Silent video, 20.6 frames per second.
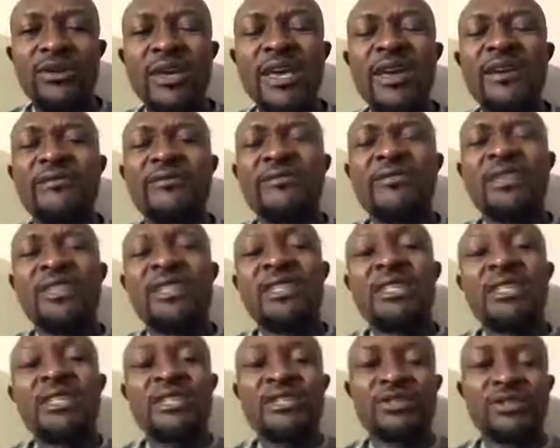
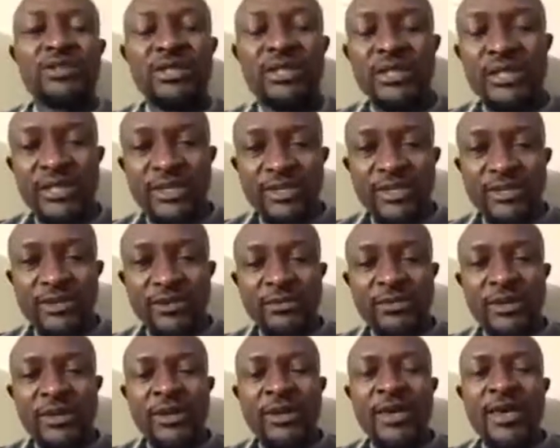Everything is on the desktop.
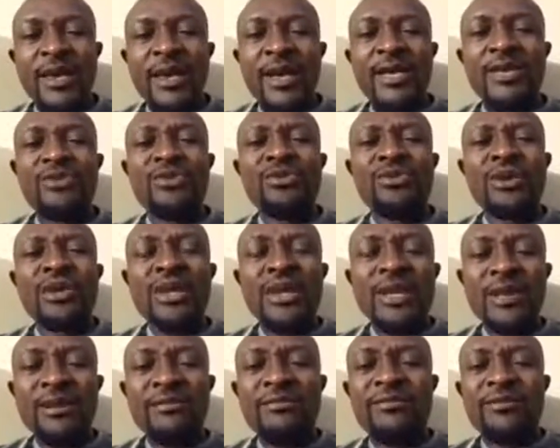Can you
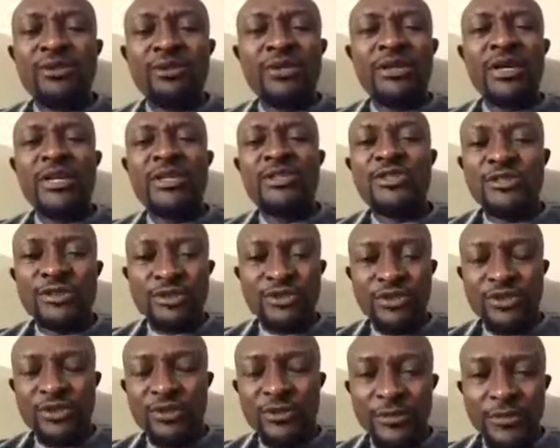learn folder
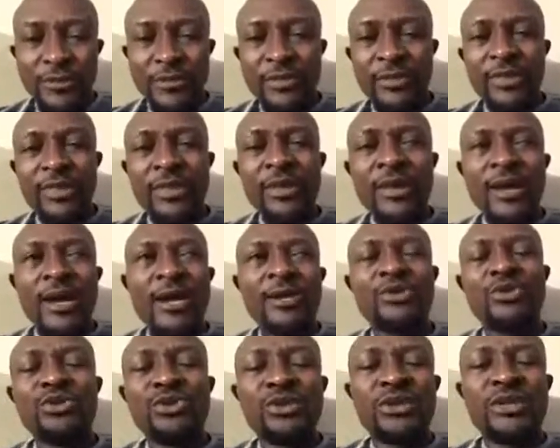structure? How
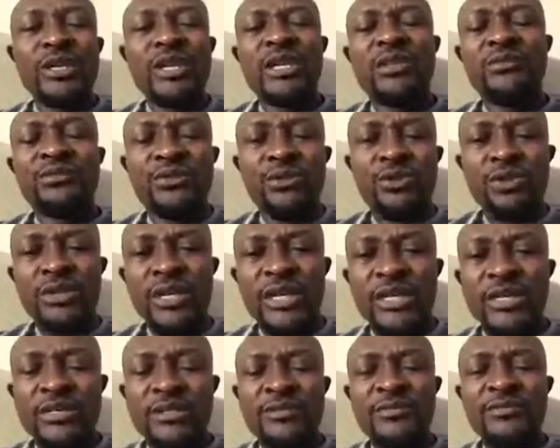to create
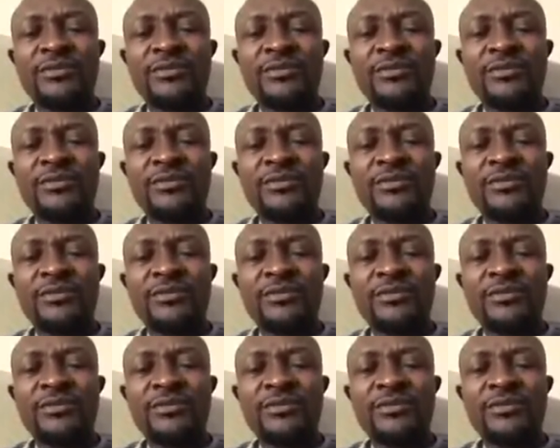folders